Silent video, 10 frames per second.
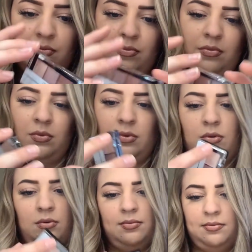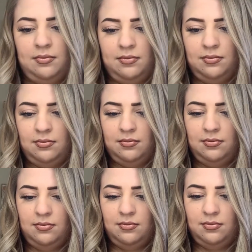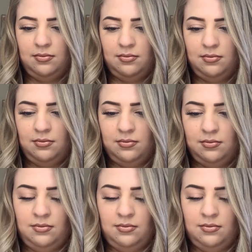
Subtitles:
(no one is talking)